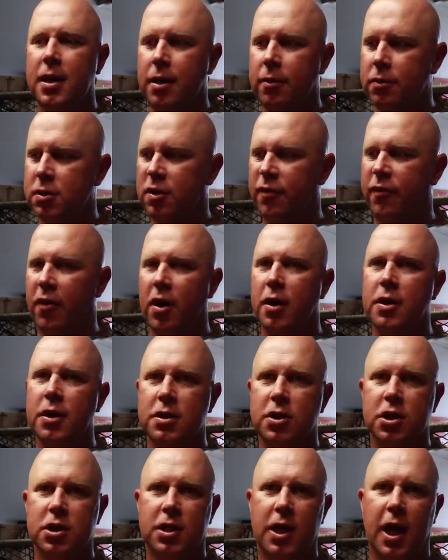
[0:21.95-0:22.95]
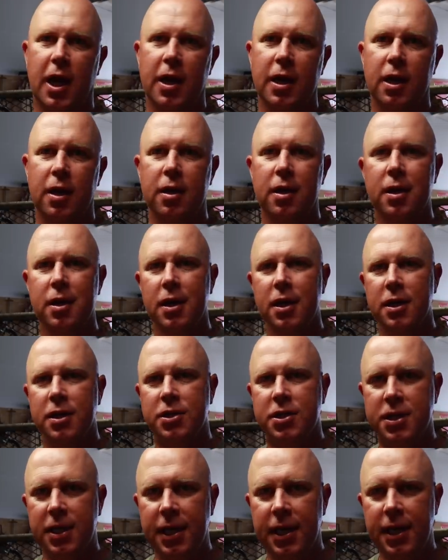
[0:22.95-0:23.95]
and it was fun to just kind of
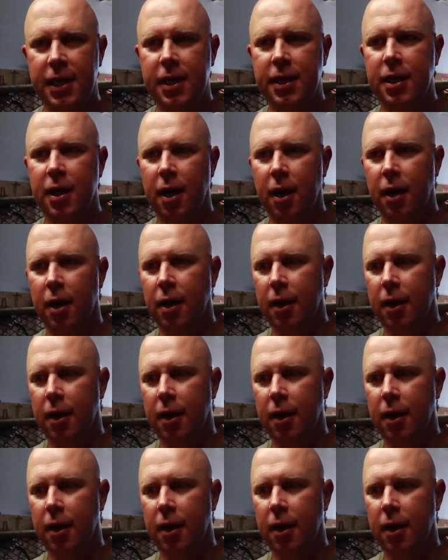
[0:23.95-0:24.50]
see